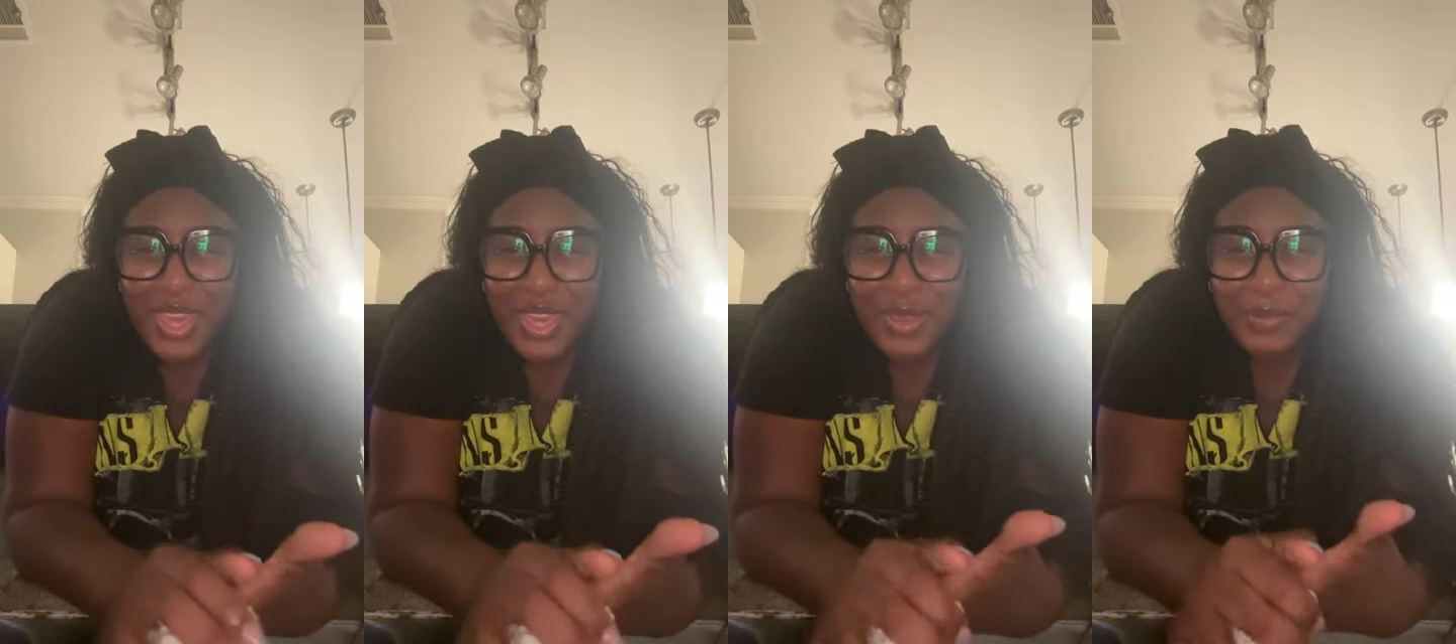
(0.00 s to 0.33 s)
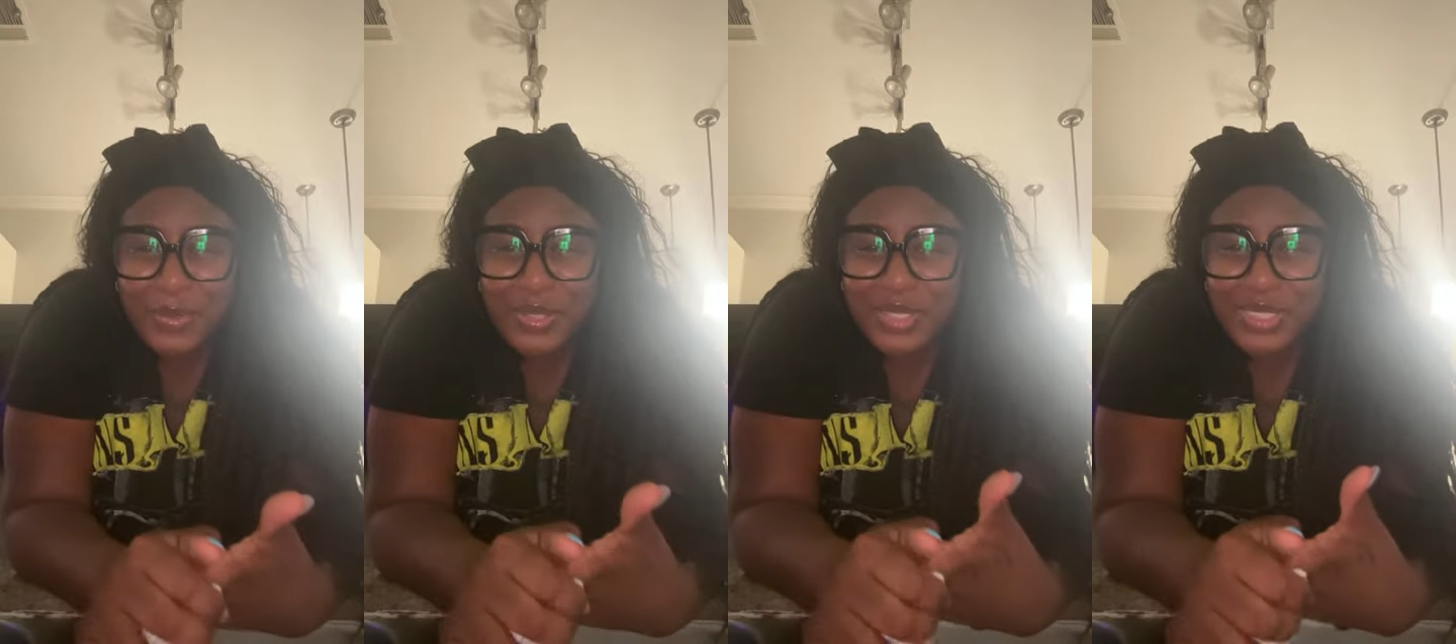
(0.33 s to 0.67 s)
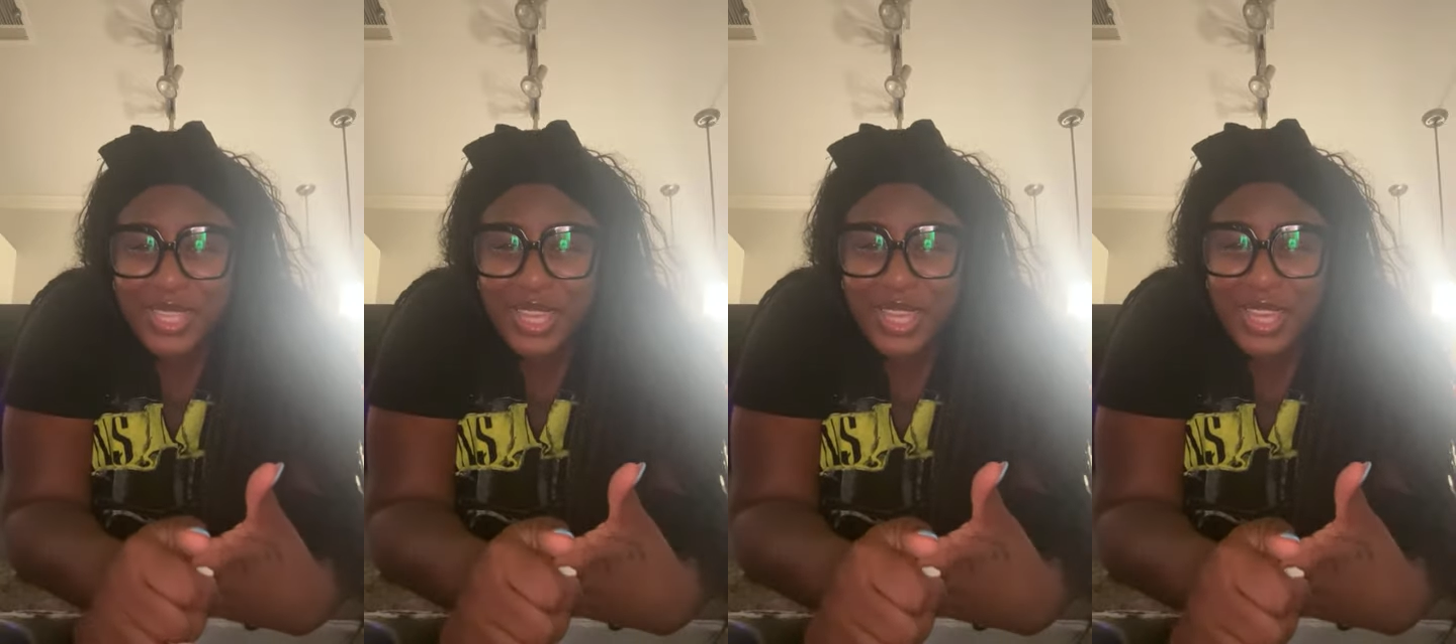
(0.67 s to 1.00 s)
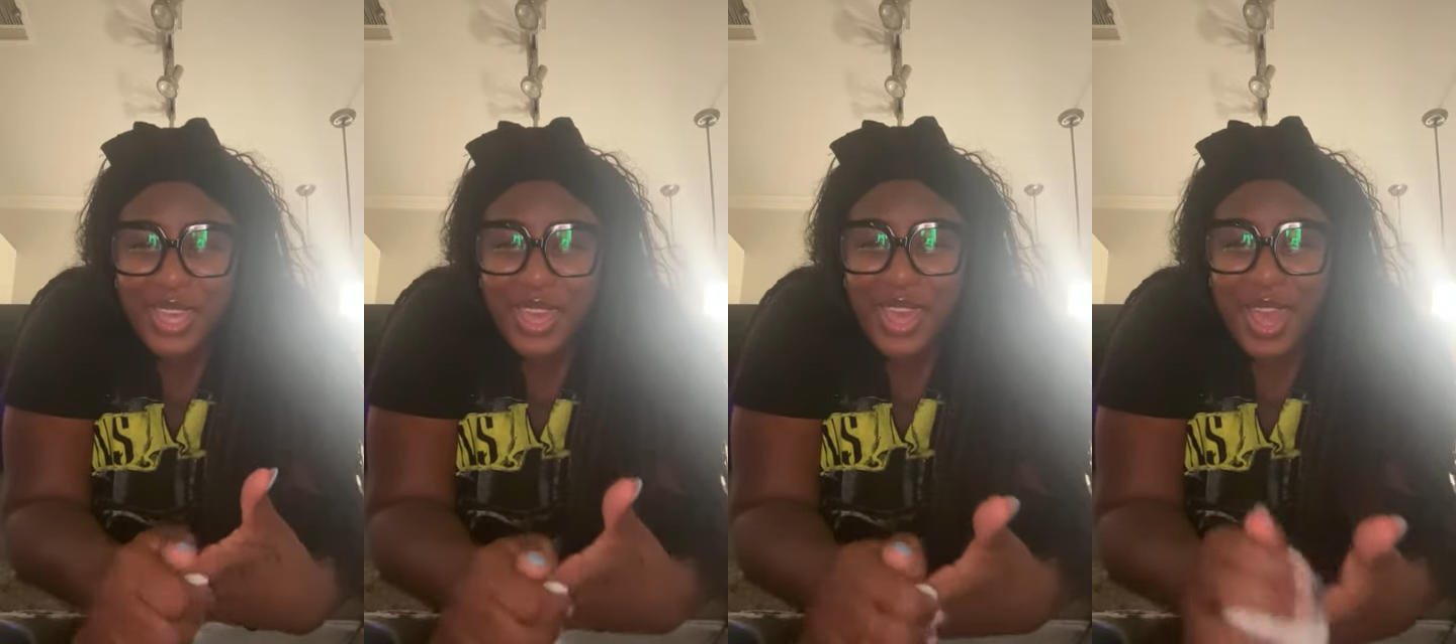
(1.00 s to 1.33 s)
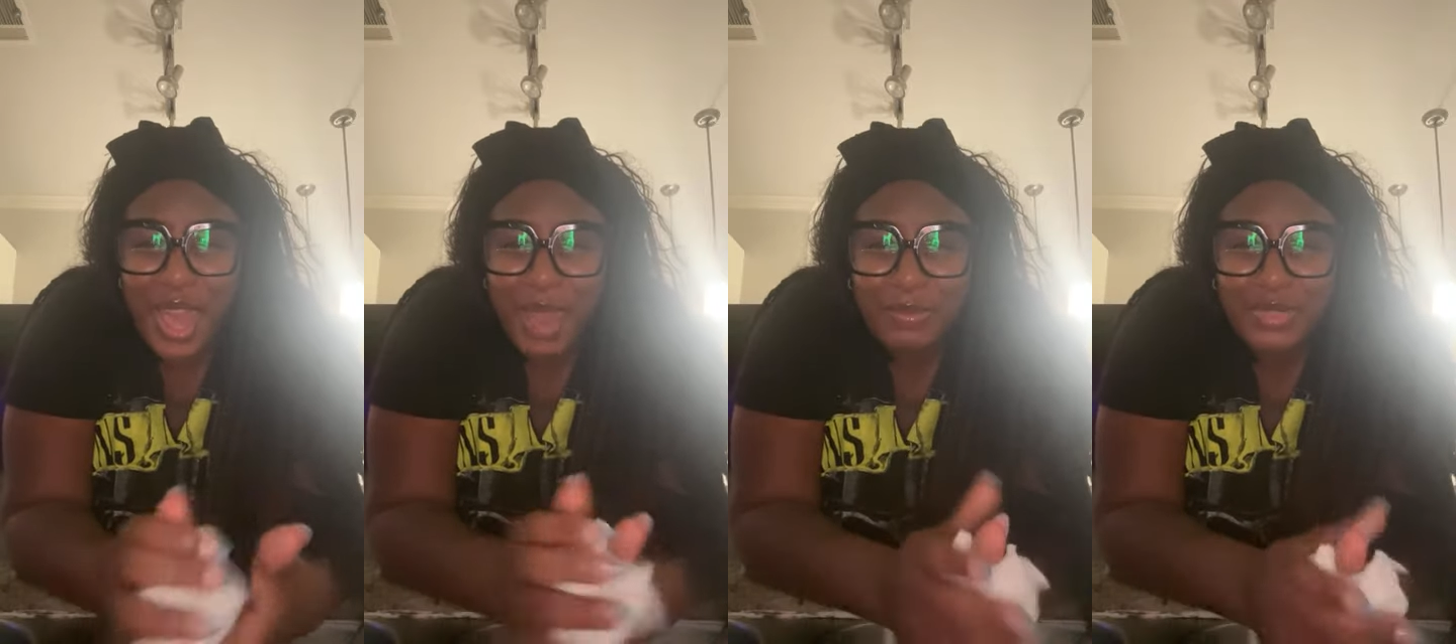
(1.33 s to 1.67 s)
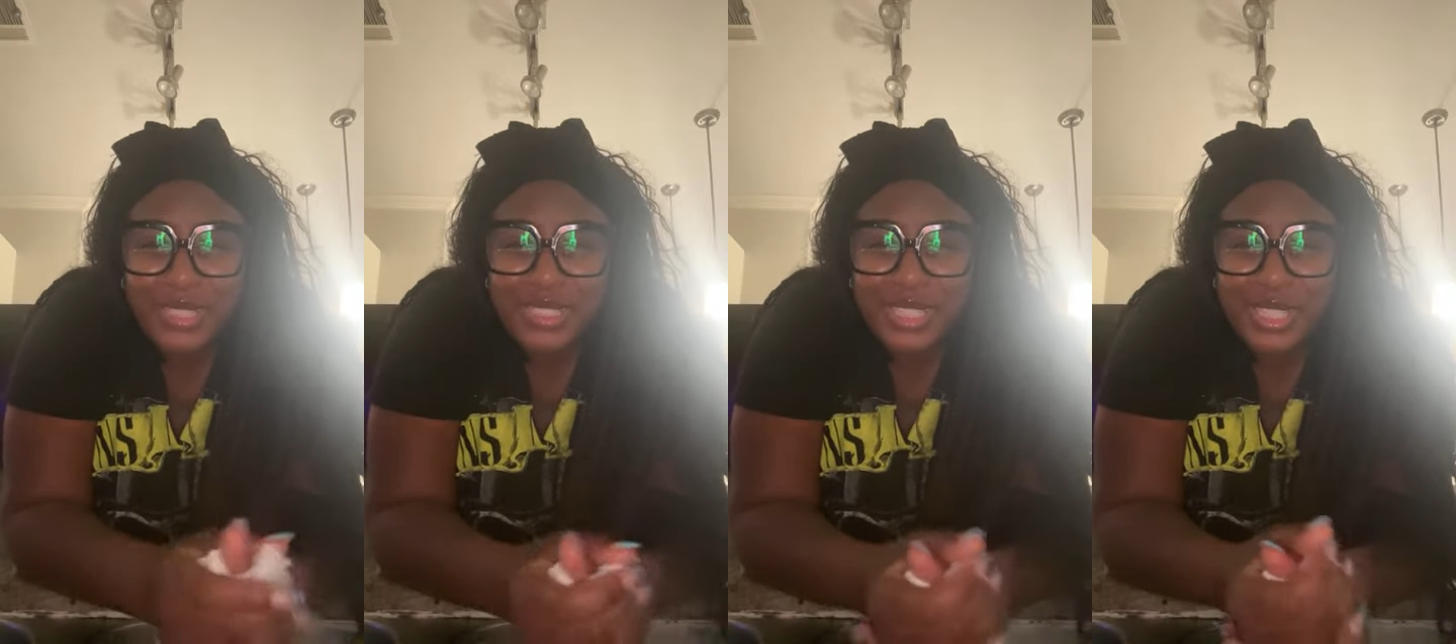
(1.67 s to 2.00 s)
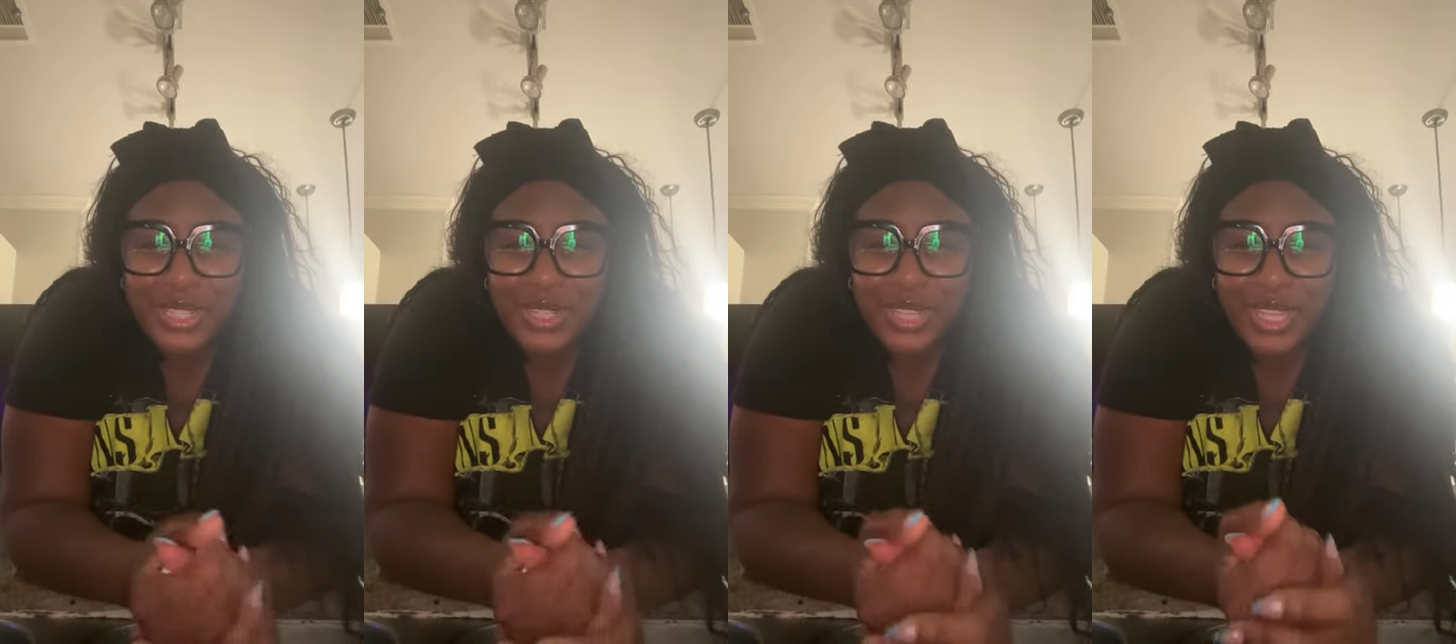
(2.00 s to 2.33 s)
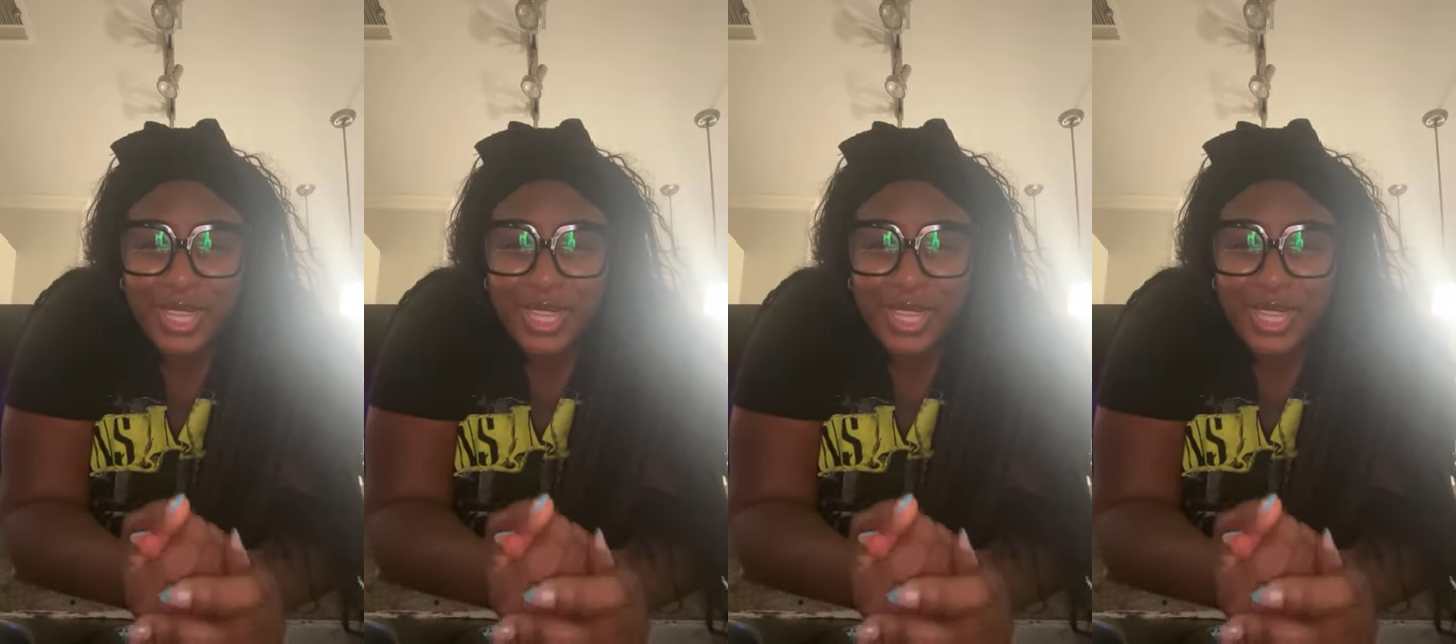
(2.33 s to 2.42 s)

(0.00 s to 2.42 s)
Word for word: Empress said, I'm just sitting here